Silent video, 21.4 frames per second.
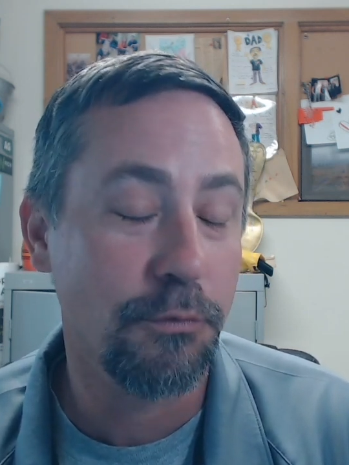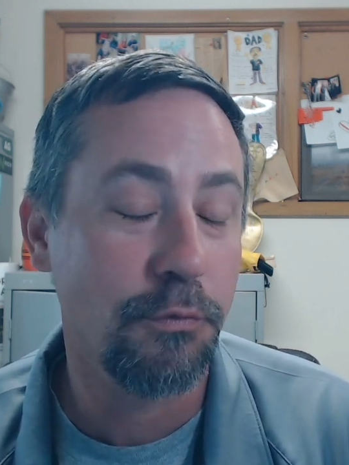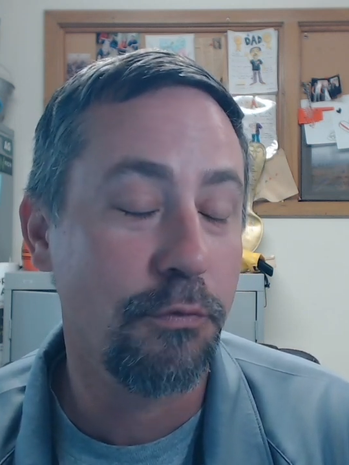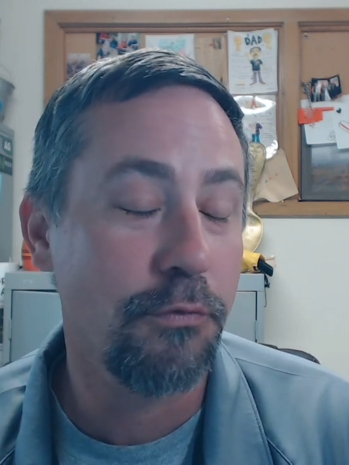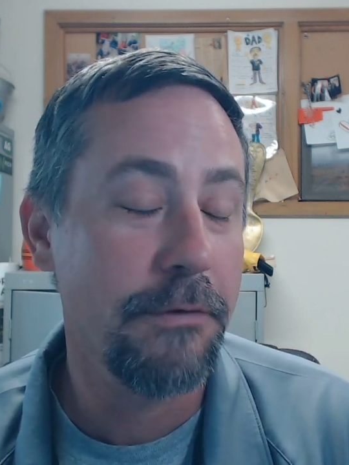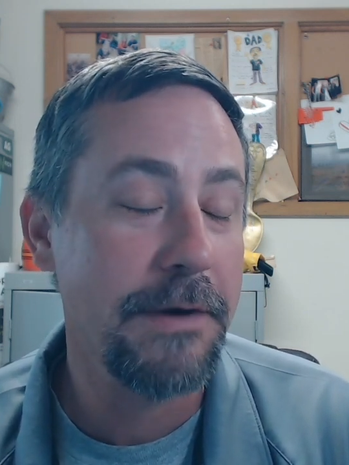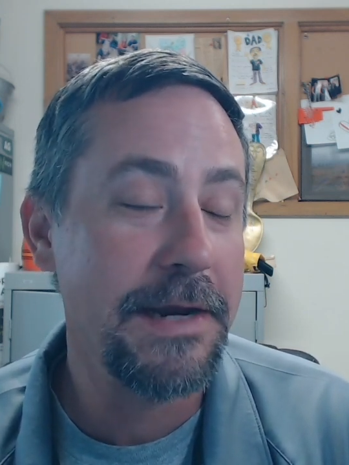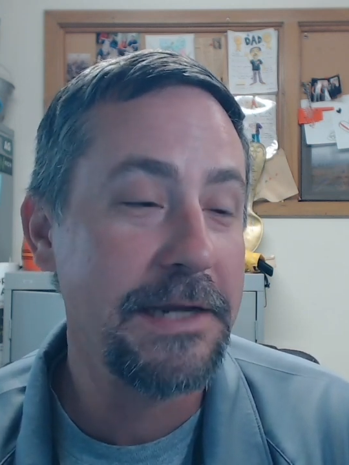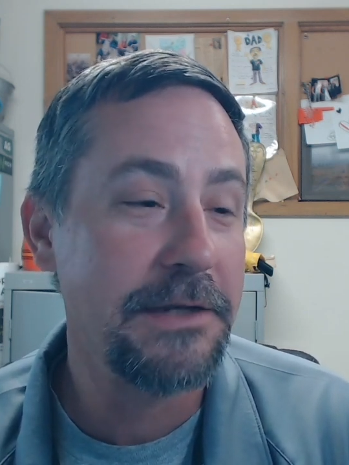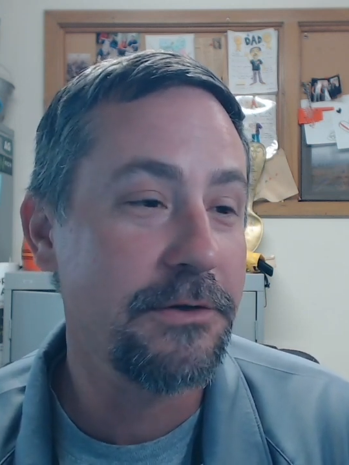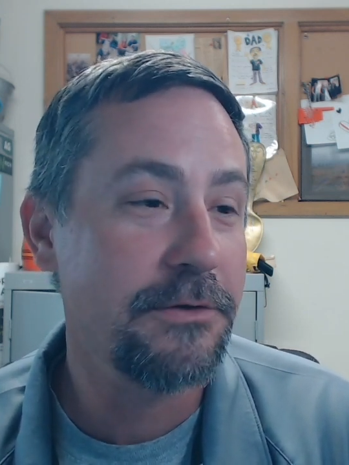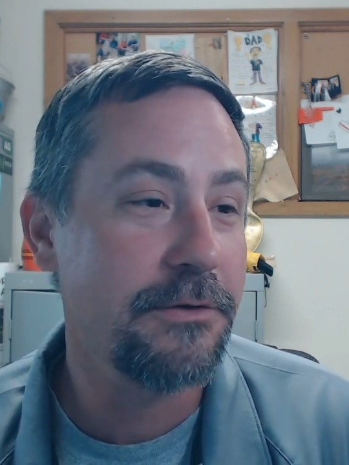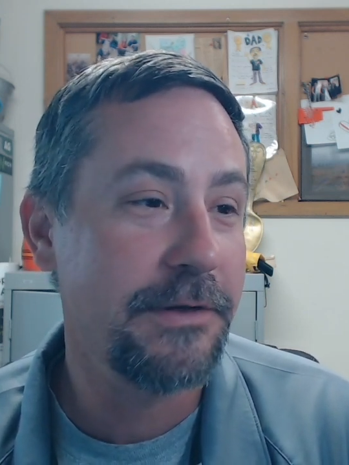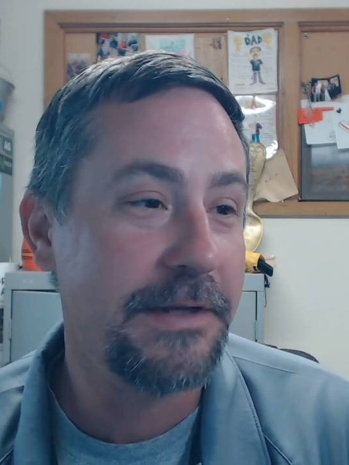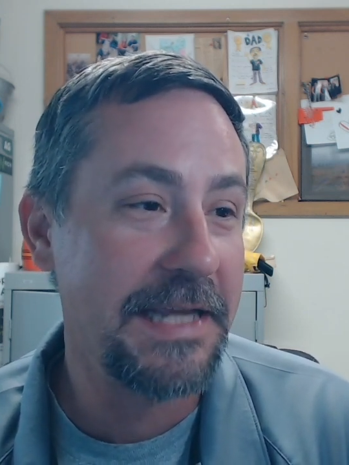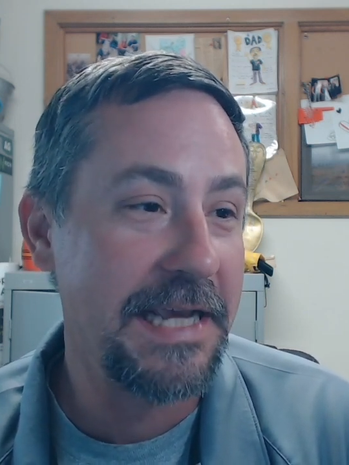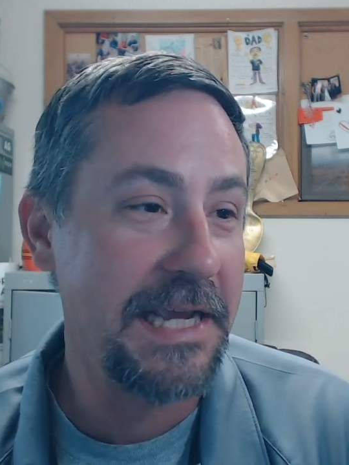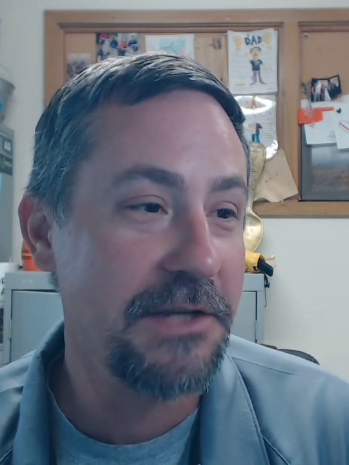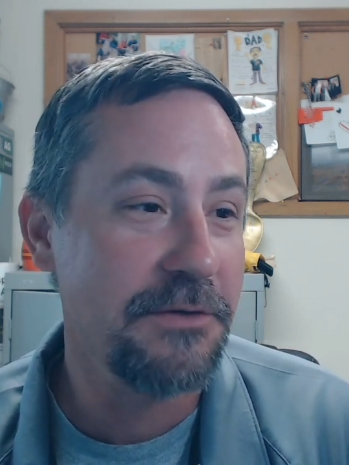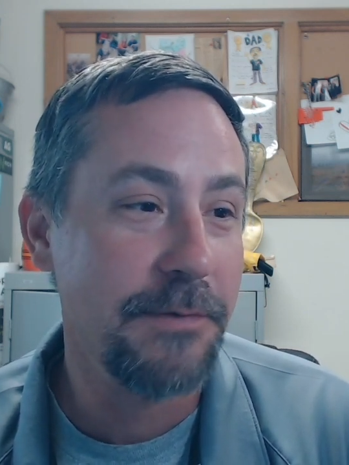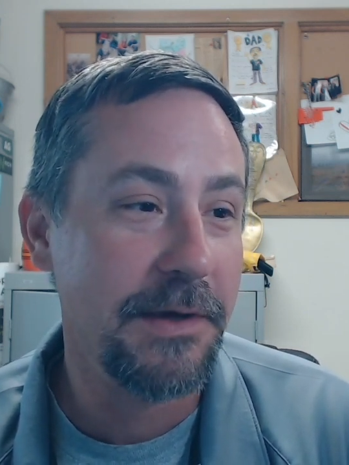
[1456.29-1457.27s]

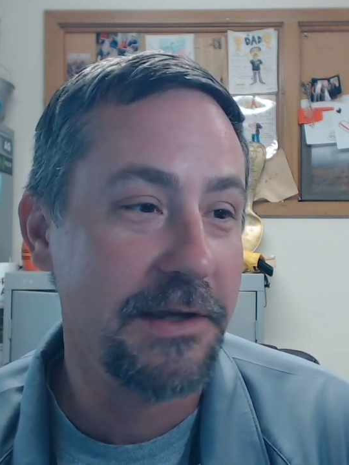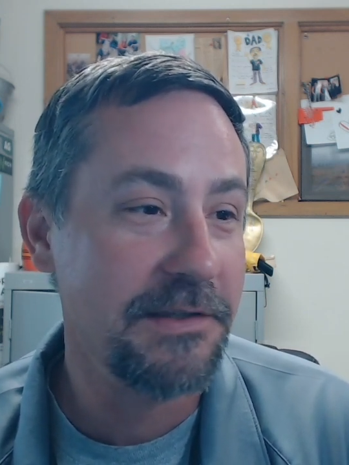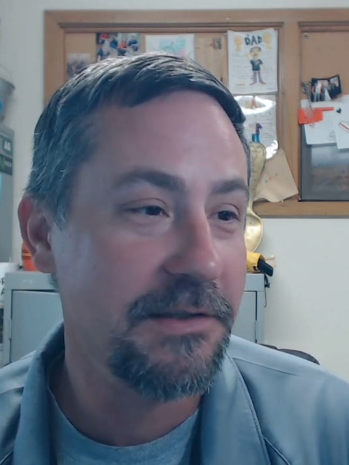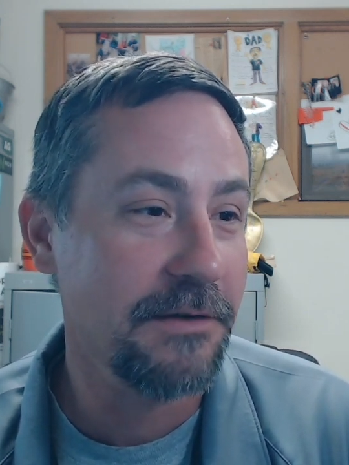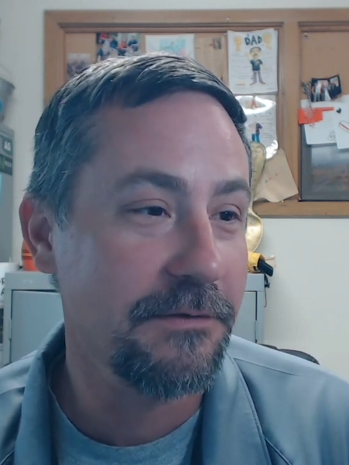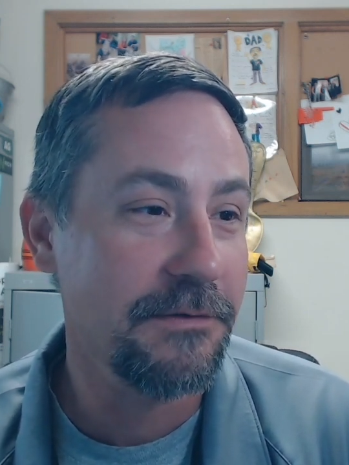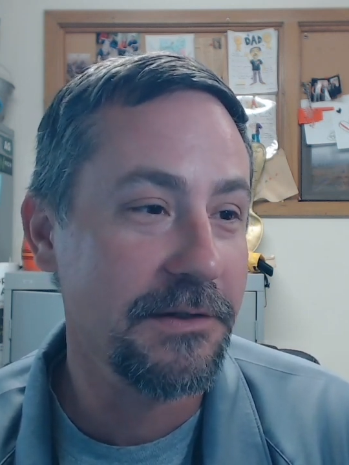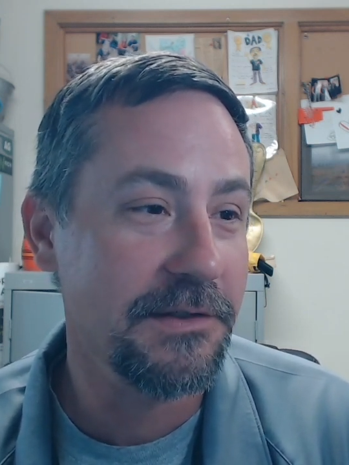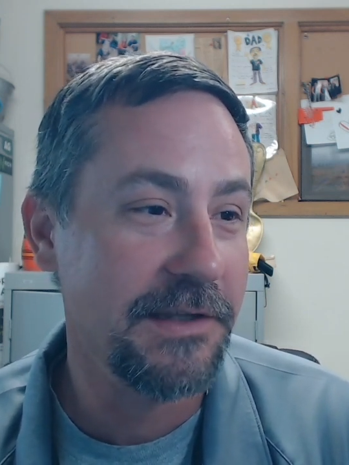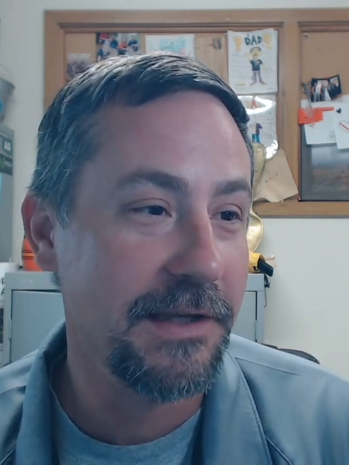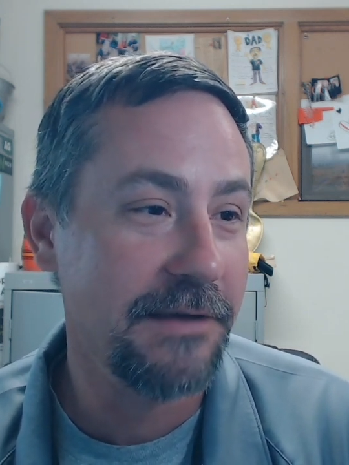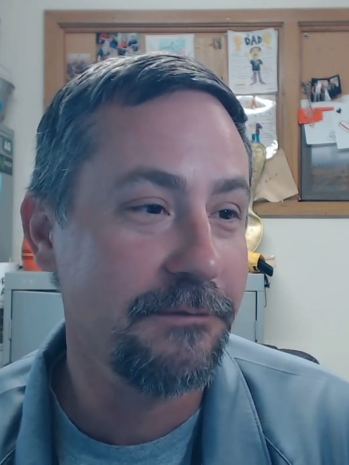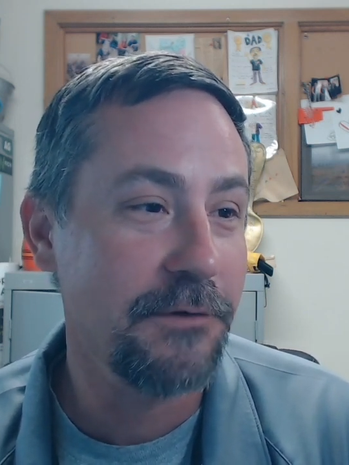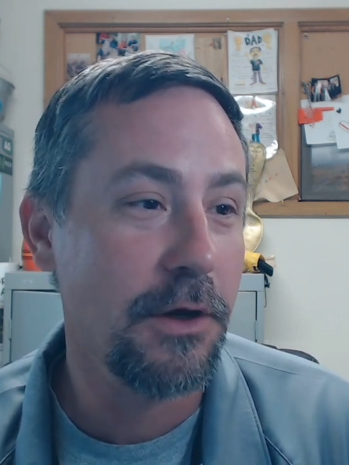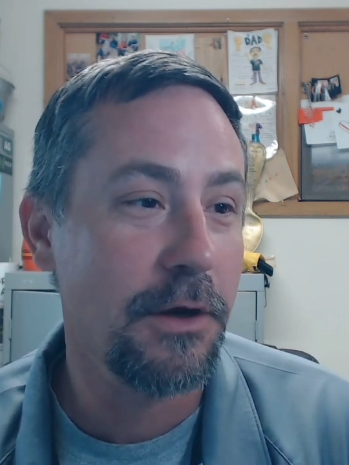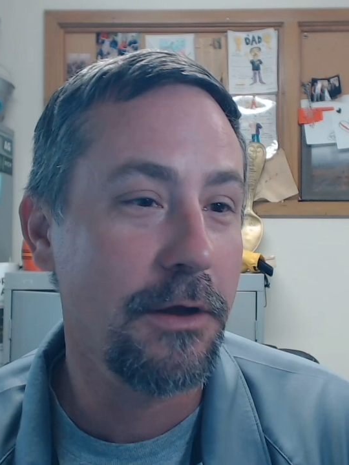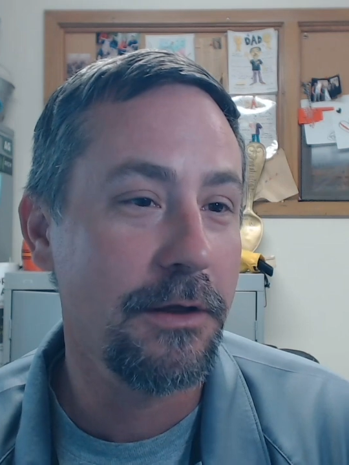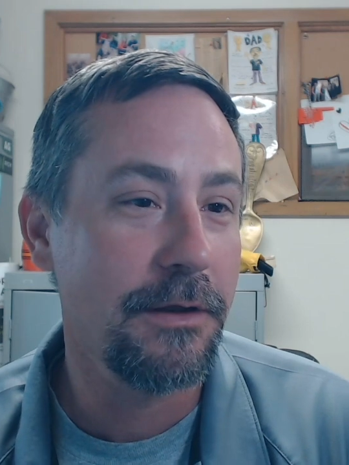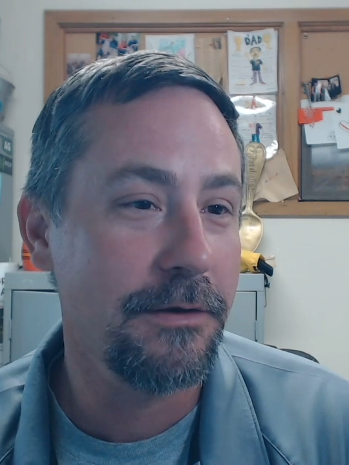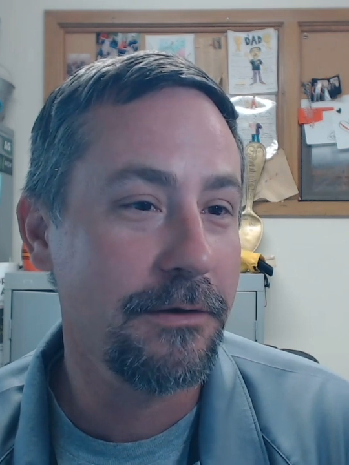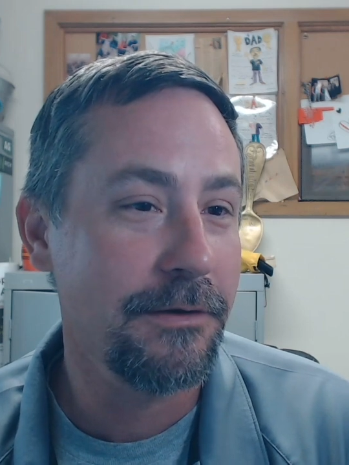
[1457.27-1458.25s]
reteach myself because I've
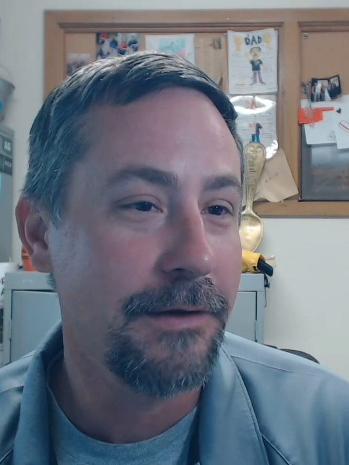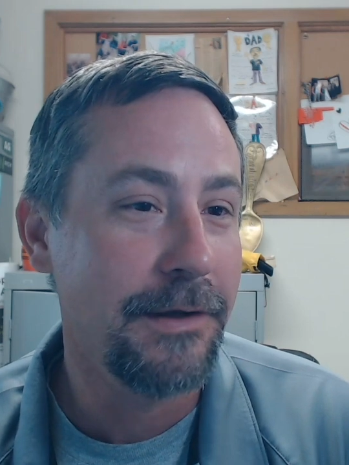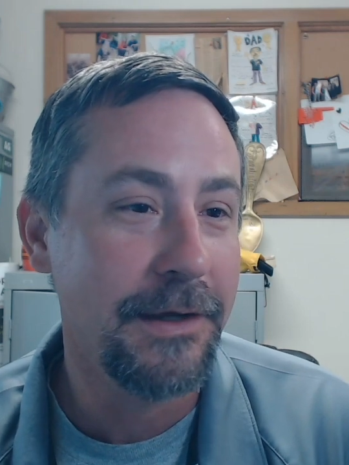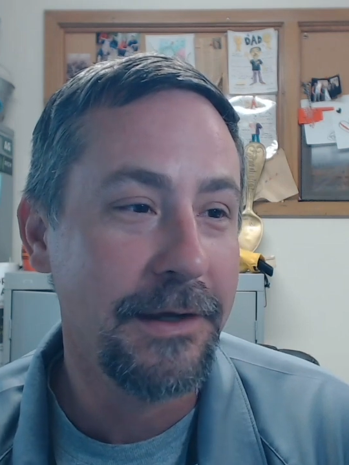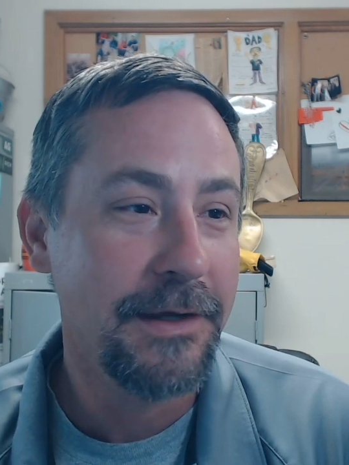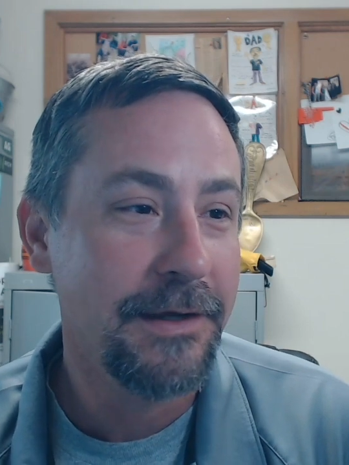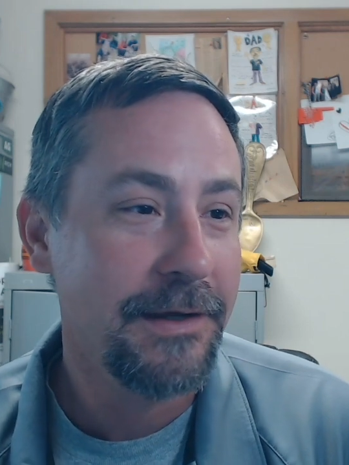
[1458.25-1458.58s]
gone